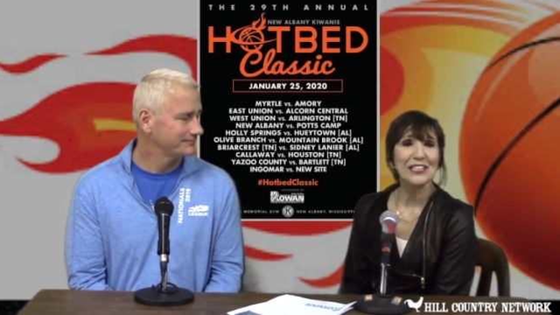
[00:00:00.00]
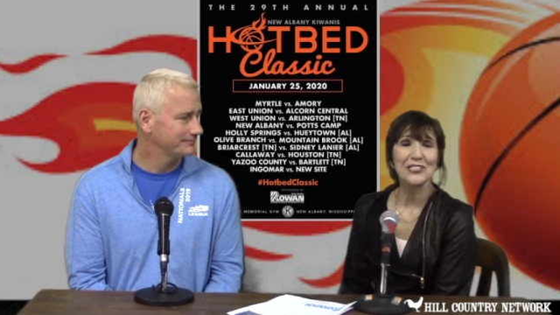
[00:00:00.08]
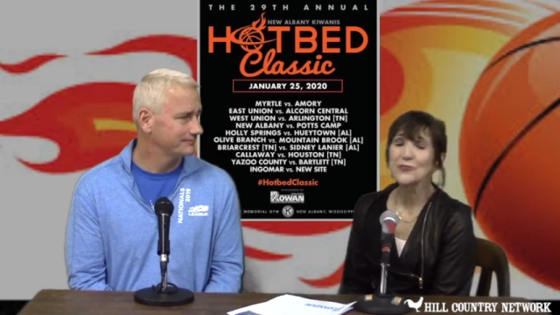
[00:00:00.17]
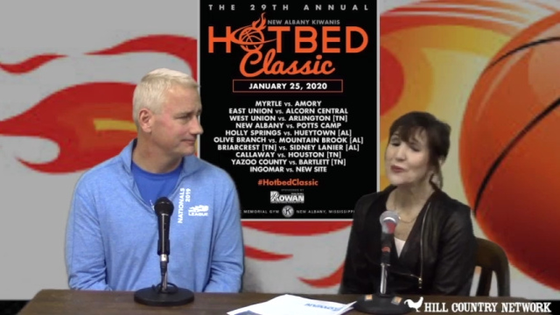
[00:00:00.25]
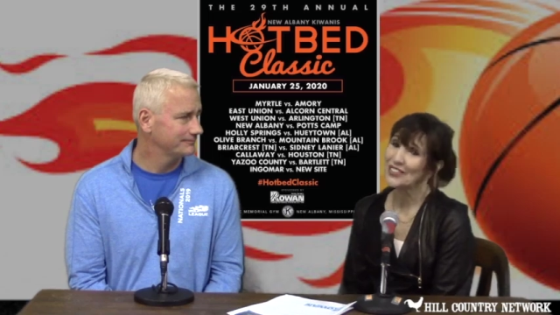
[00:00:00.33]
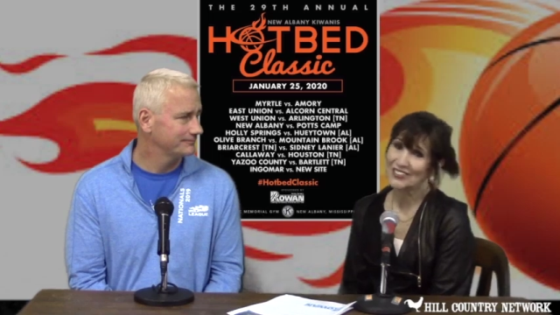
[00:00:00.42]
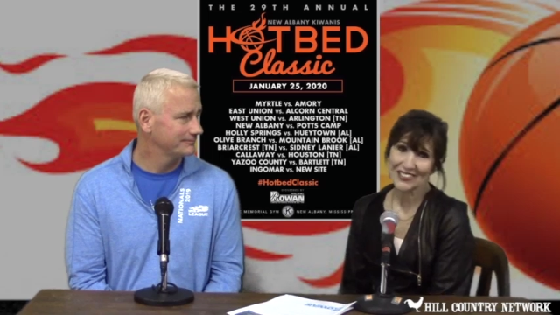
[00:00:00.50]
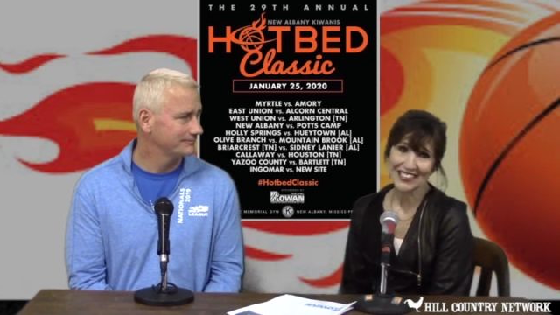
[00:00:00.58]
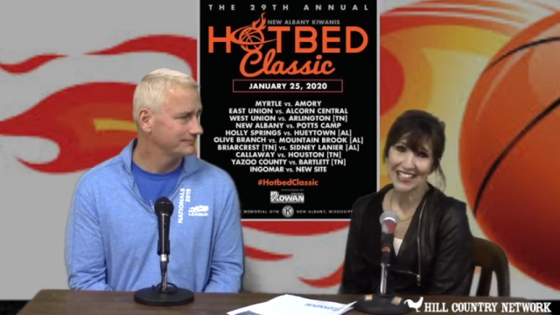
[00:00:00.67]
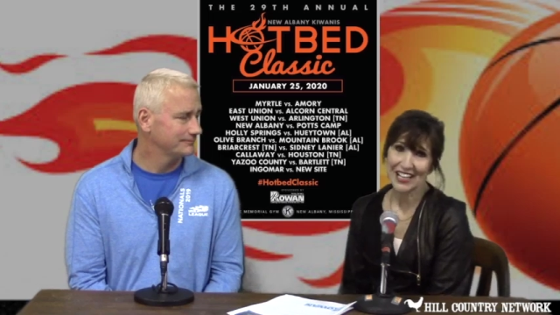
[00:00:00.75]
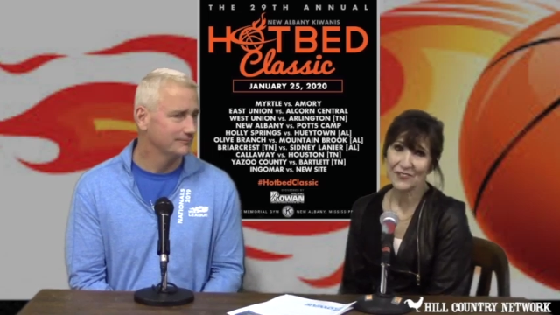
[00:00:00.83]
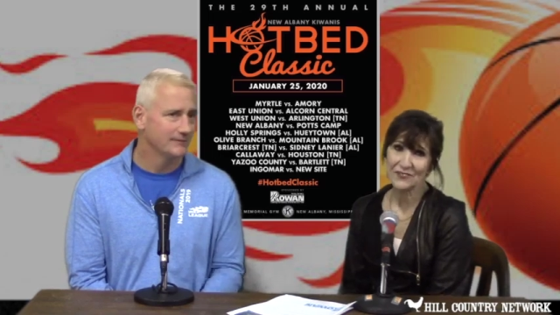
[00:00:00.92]
Speaker 1: enjoy
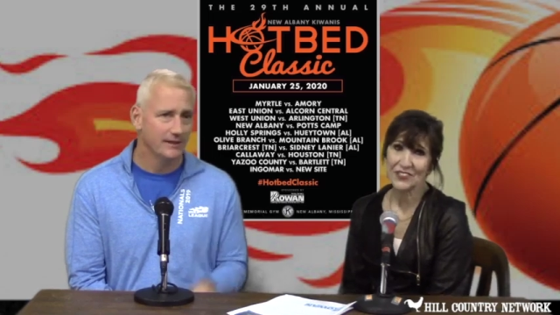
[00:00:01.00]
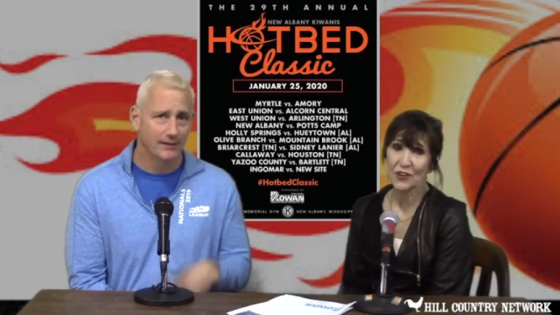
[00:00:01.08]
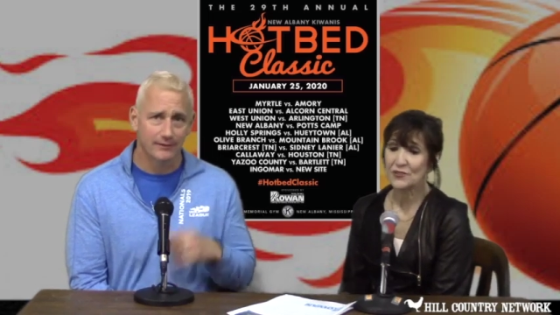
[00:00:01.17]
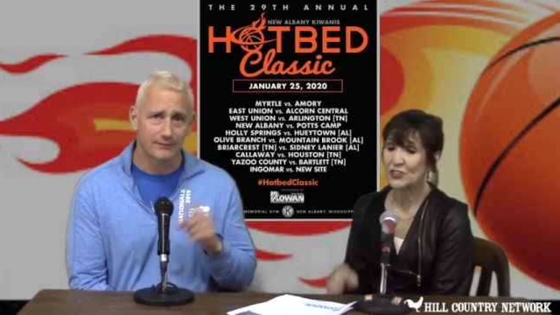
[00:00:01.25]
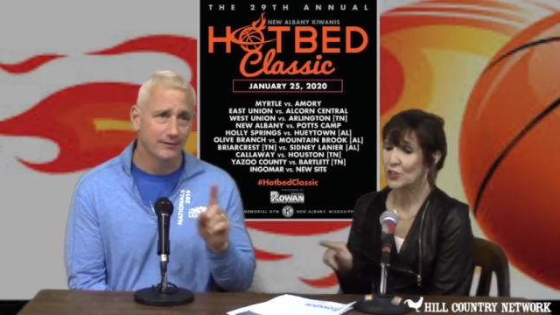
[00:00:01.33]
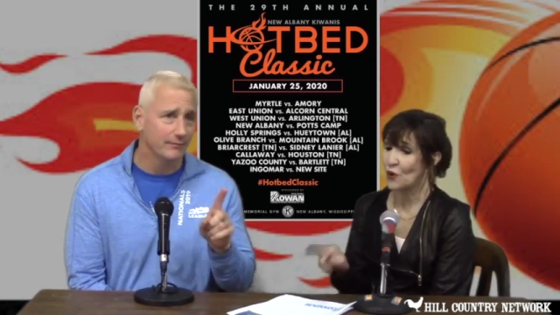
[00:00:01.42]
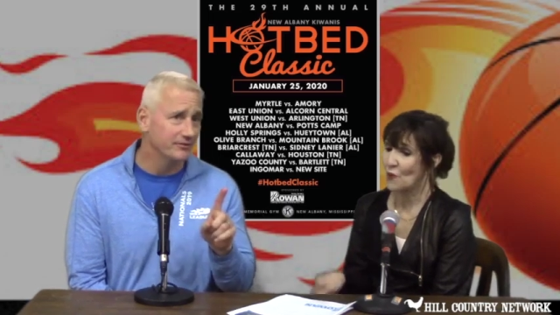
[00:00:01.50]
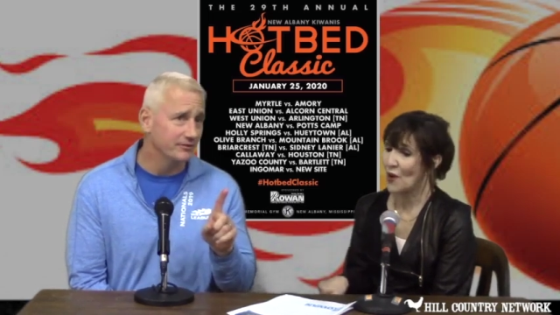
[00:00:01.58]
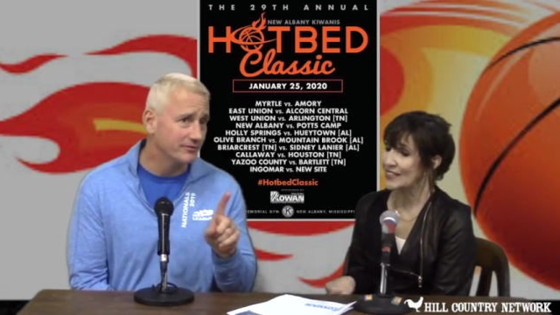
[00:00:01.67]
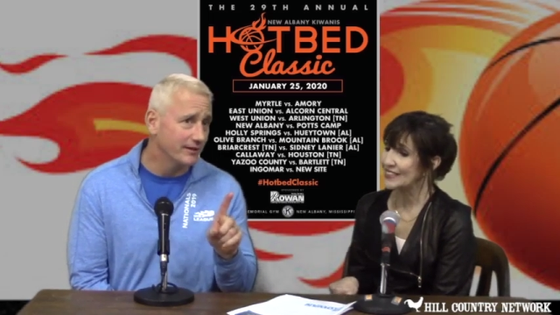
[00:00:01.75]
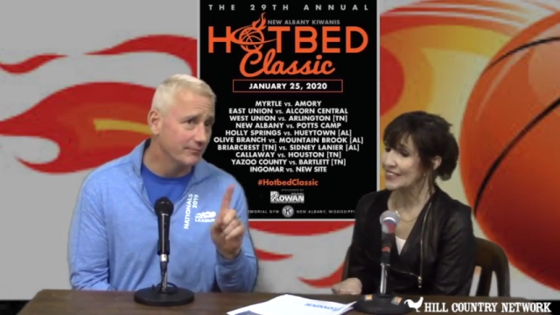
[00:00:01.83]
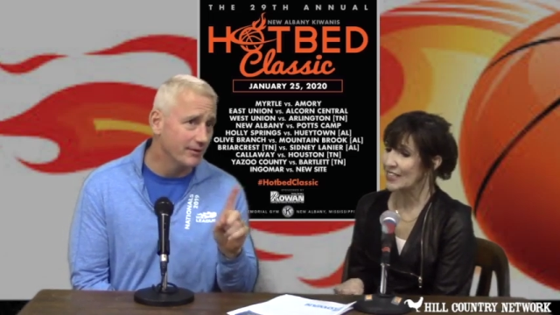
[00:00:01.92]
yourself. So
Speaker 2: and the Let Kiwanis me
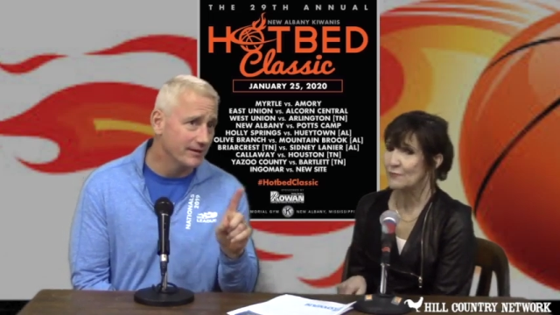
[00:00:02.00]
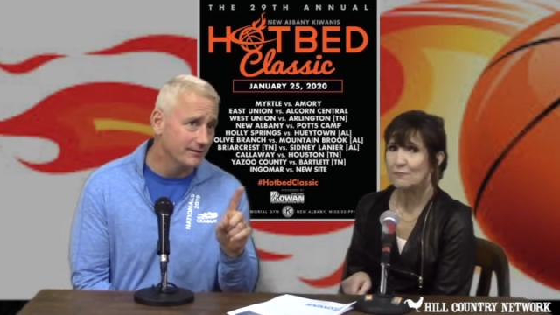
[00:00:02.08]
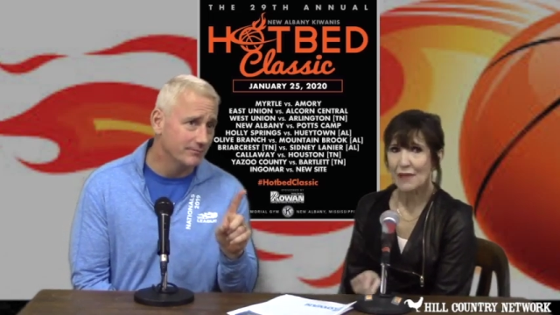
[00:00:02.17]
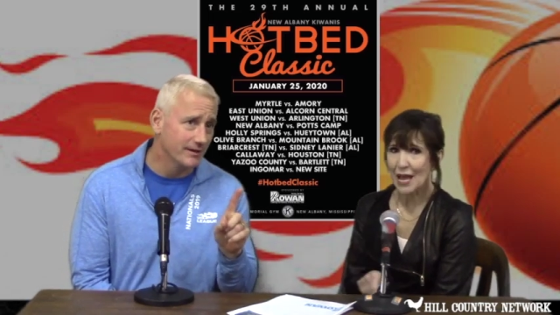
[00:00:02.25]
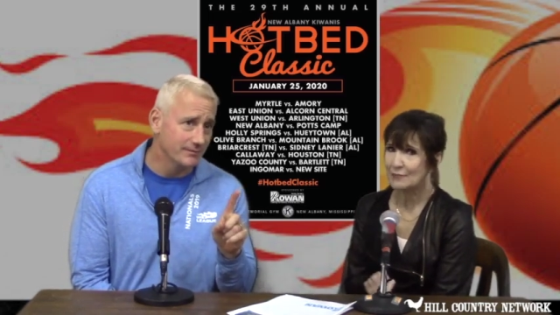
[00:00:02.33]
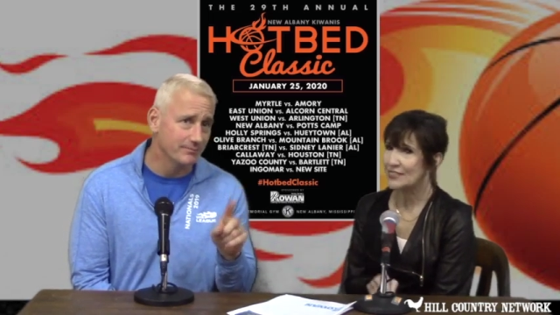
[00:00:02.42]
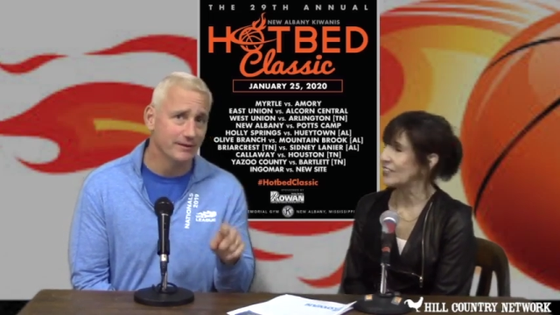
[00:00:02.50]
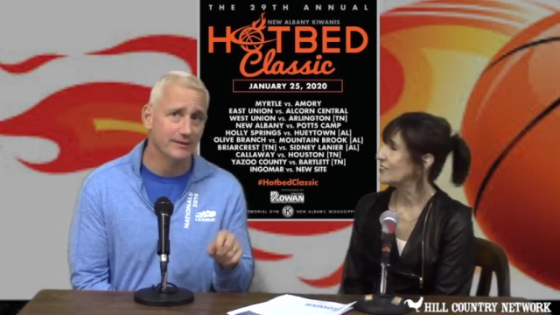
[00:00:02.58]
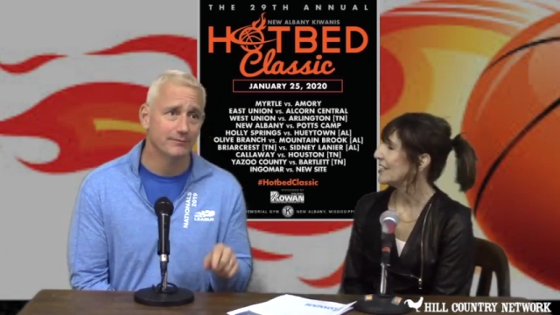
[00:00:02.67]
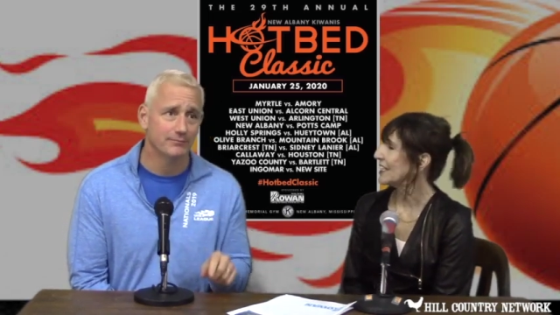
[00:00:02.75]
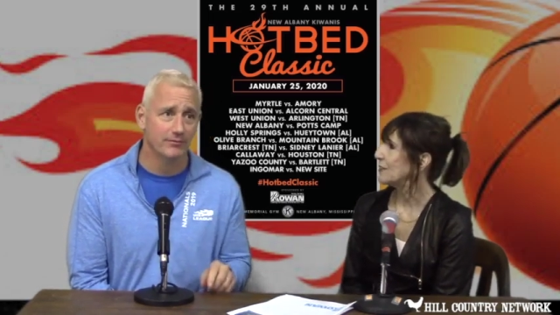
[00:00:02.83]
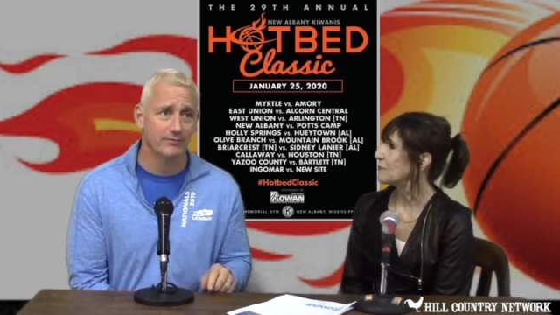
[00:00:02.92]
just say, Mike, Mike
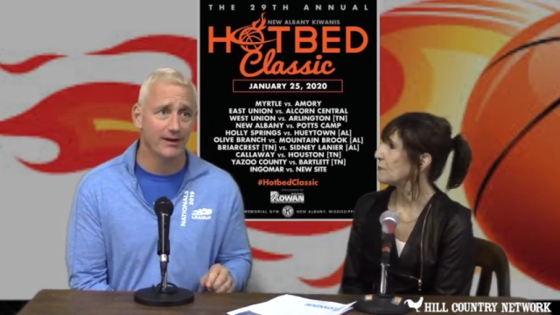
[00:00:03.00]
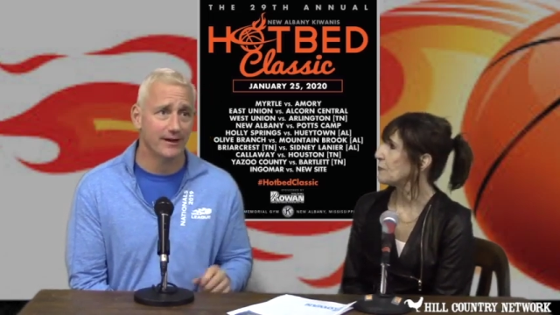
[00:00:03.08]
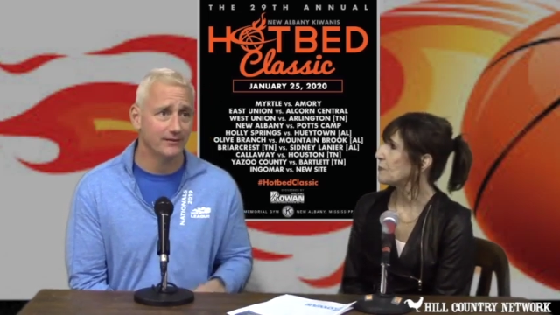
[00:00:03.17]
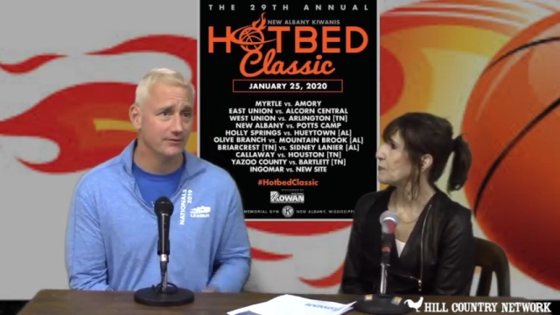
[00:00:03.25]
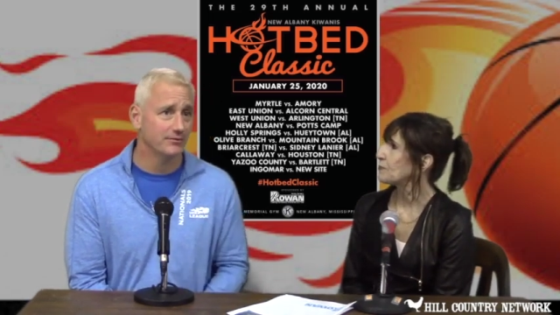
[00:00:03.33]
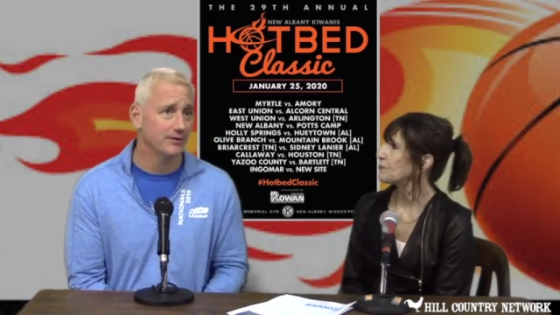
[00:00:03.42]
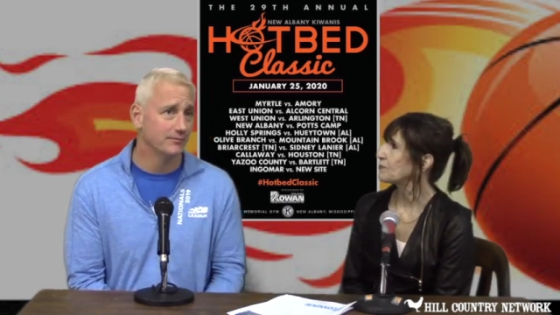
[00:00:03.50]
Thiem provides uh,